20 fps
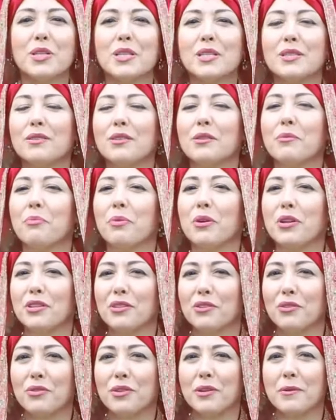task
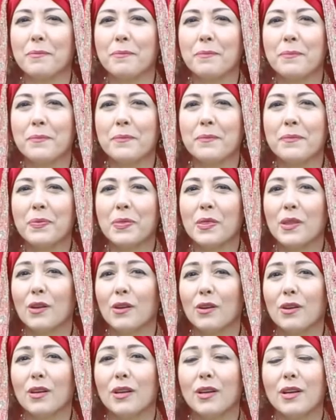so that you
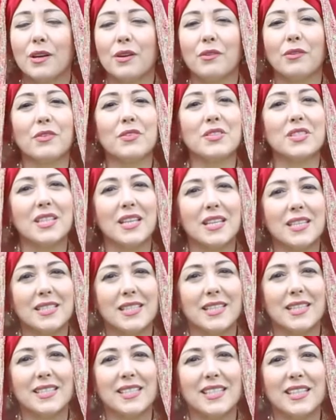meet with your
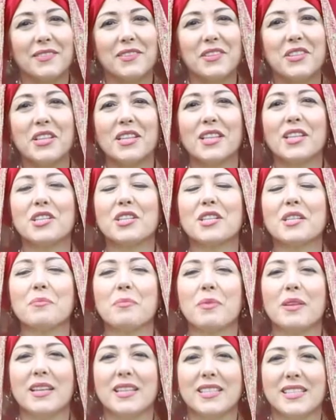divine partner
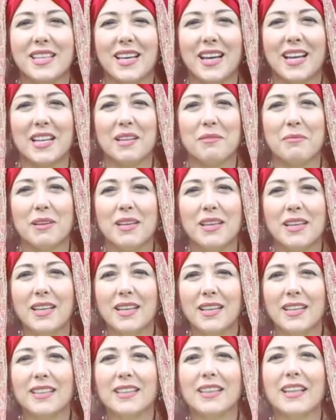and your
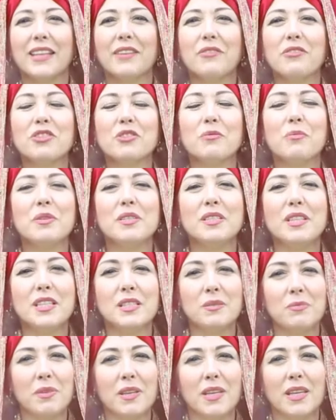relationship
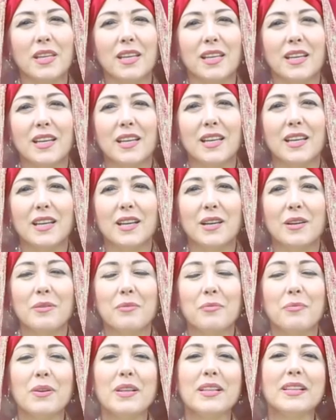becomes
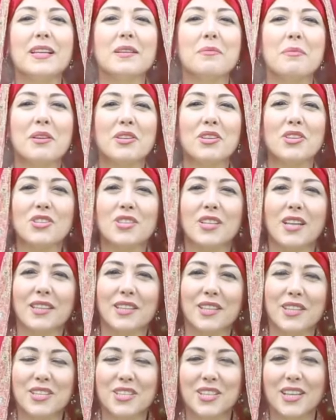perfect, so that
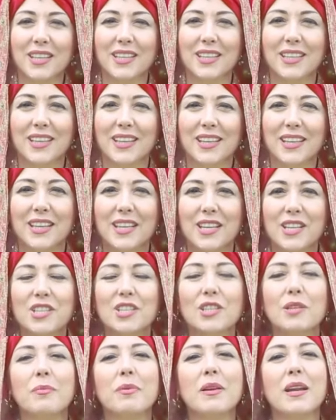you have
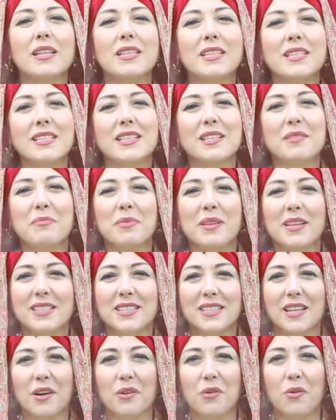harmonious
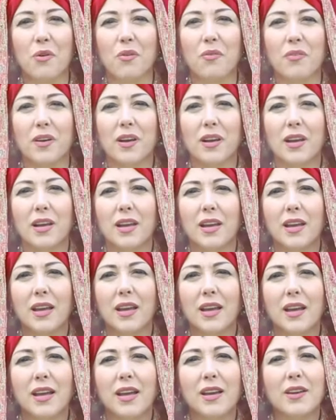relationships with your
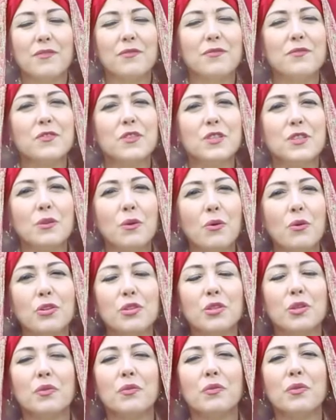children,
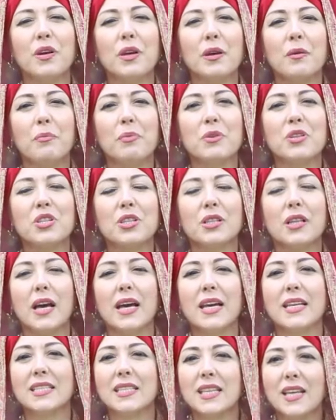so that parents
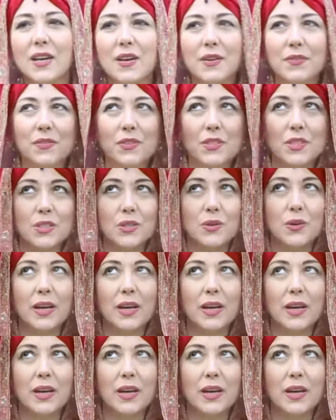become healthy.